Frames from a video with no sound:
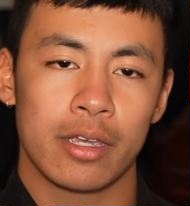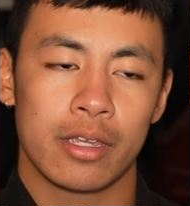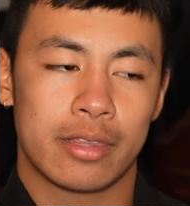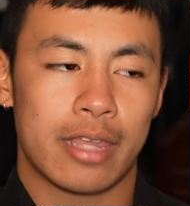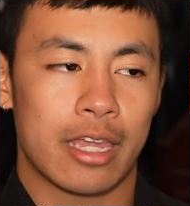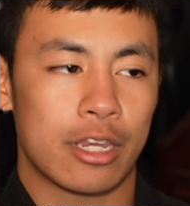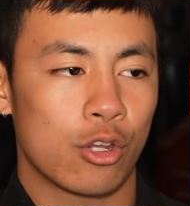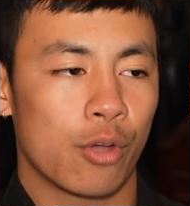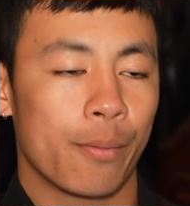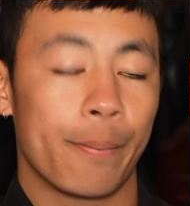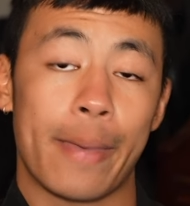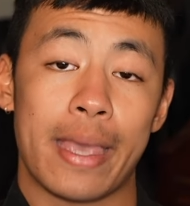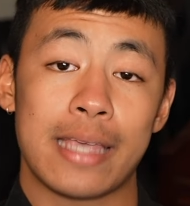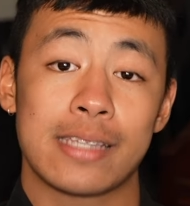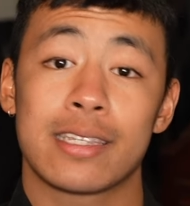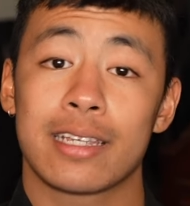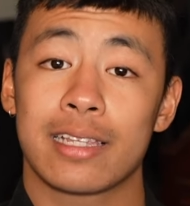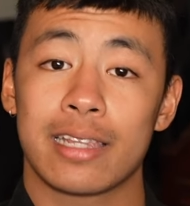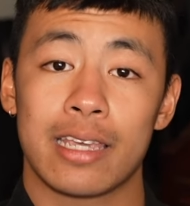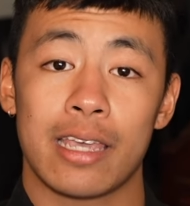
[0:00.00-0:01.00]
then you're
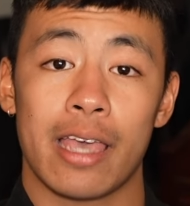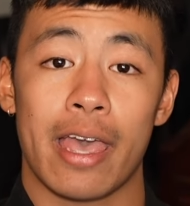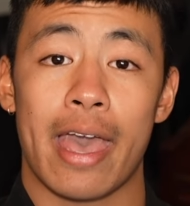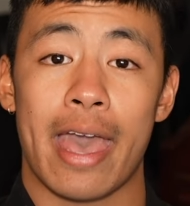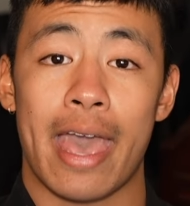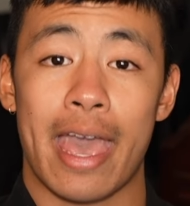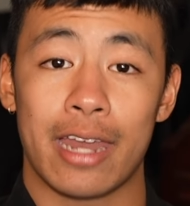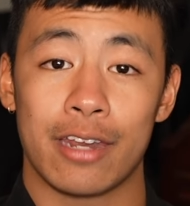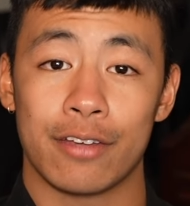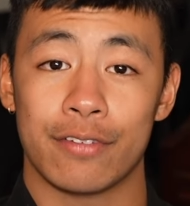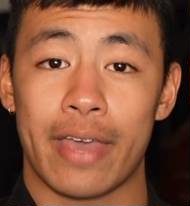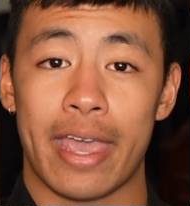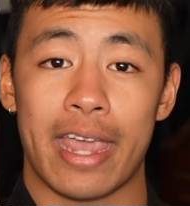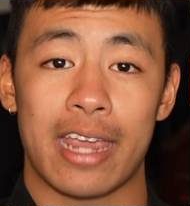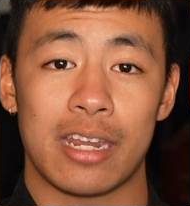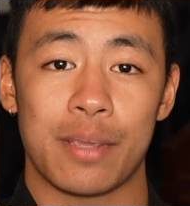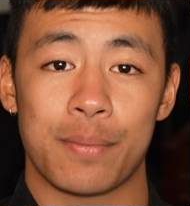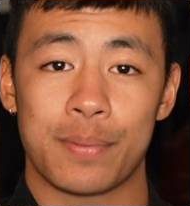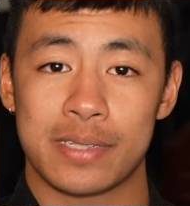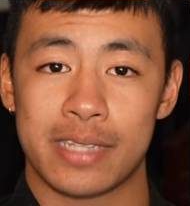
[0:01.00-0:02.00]
basically ahead of
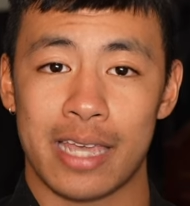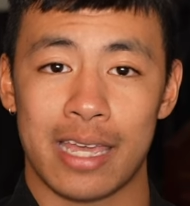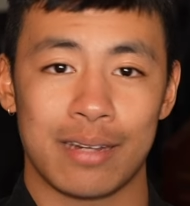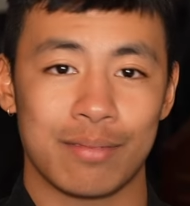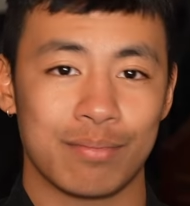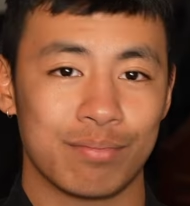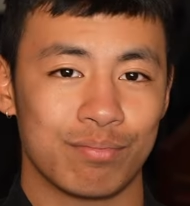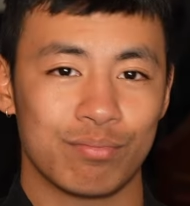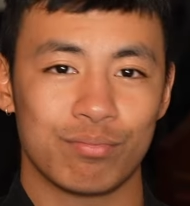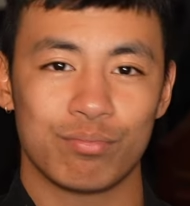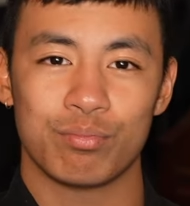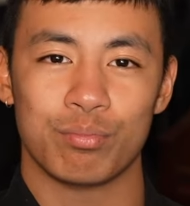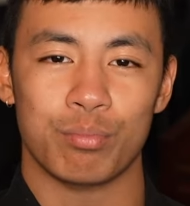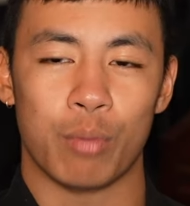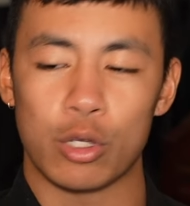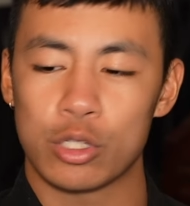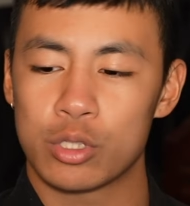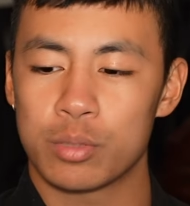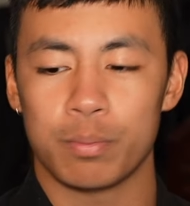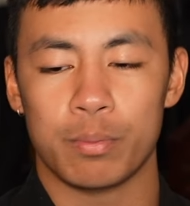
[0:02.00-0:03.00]
80%,
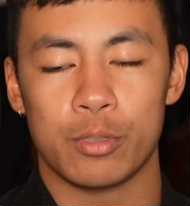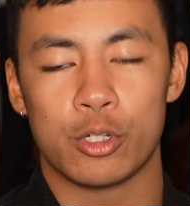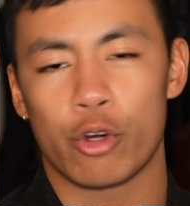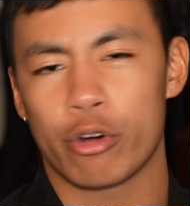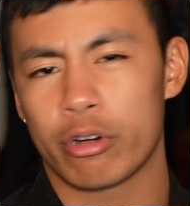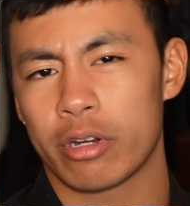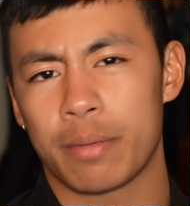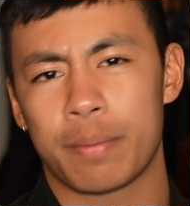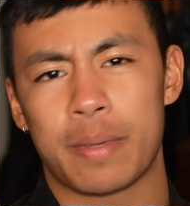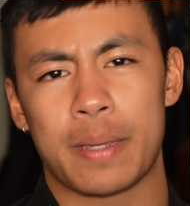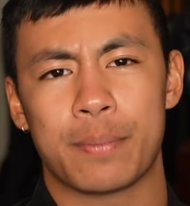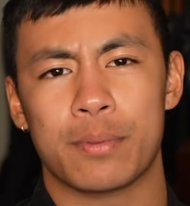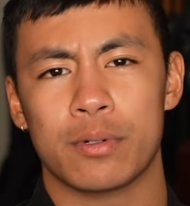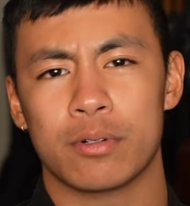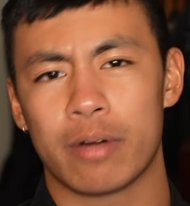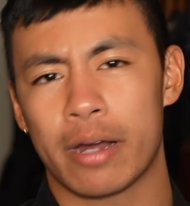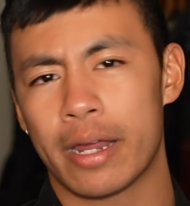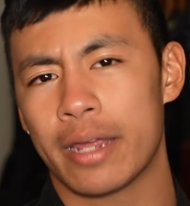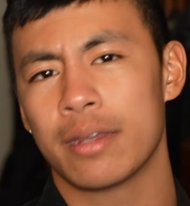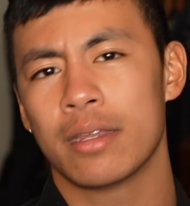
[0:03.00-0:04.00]
majority of people,
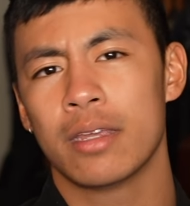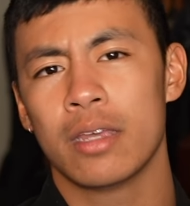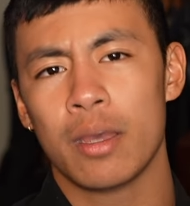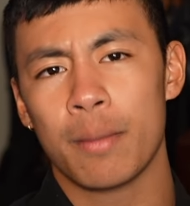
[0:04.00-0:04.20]
right?